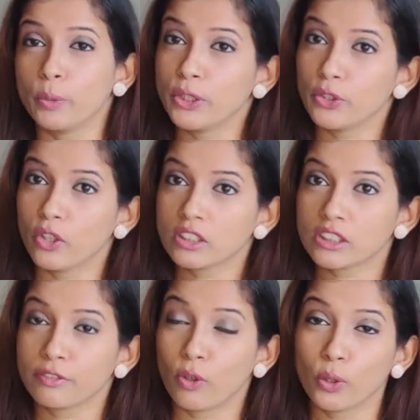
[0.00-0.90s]
we do not
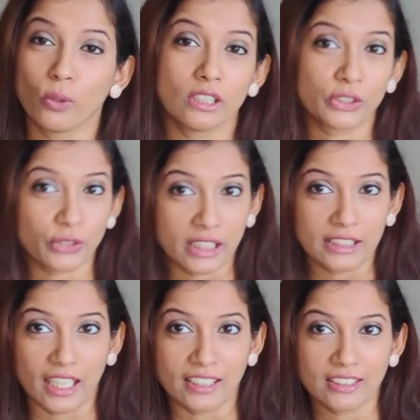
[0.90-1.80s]
follow a strict
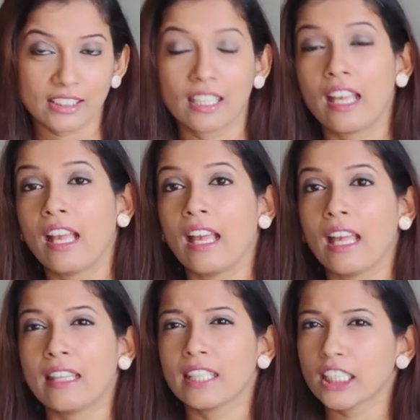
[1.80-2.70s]
diet,
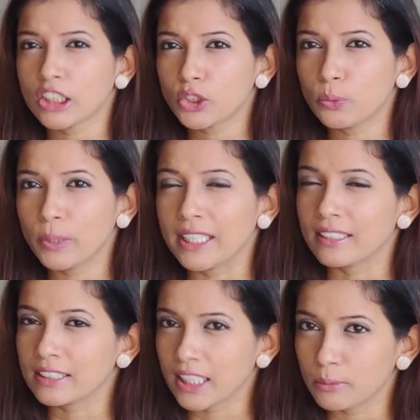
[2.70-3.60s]
and neither do we
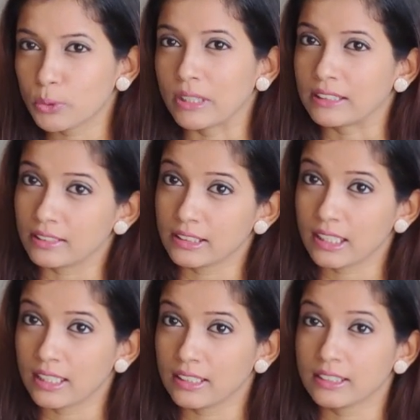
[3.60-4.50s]
get time to
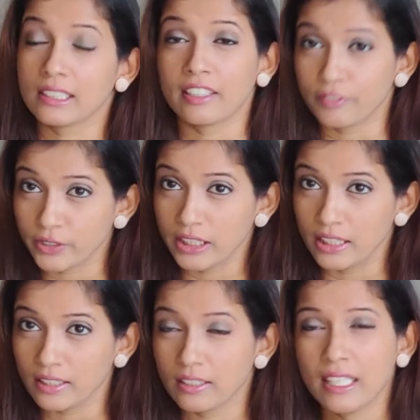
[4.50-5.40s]
exercise every
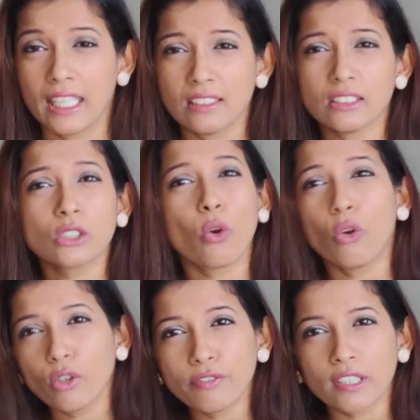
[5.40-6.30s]
day. Hence,
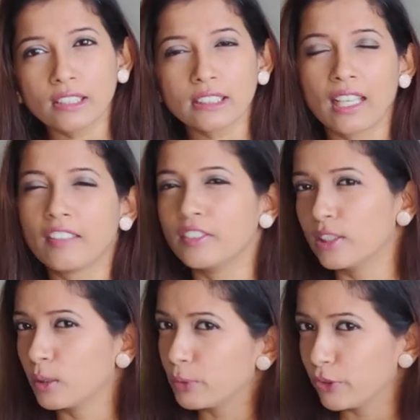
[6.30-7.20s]
all of us are a
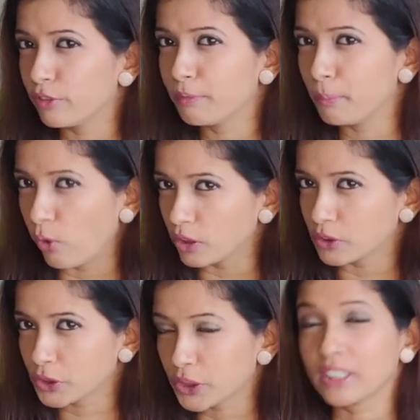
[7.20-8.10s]
little bit of
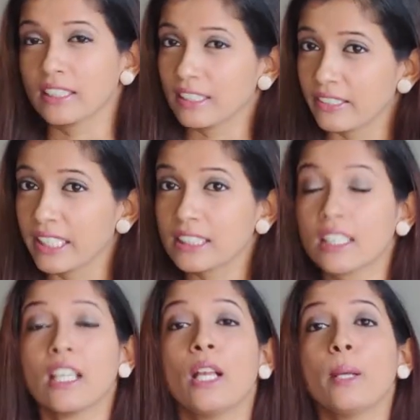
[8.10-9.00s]
watch, correct?
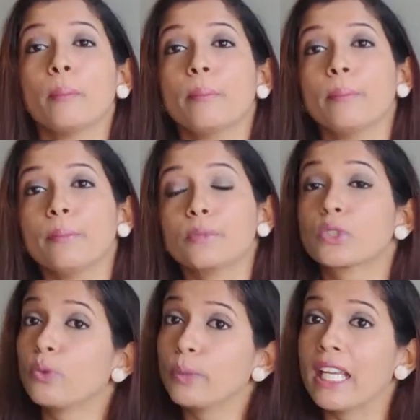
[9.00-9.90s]

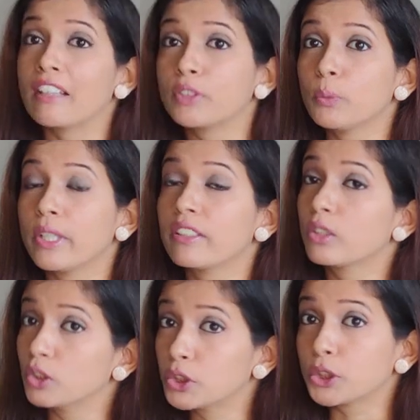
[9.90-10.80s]
So we have to wear good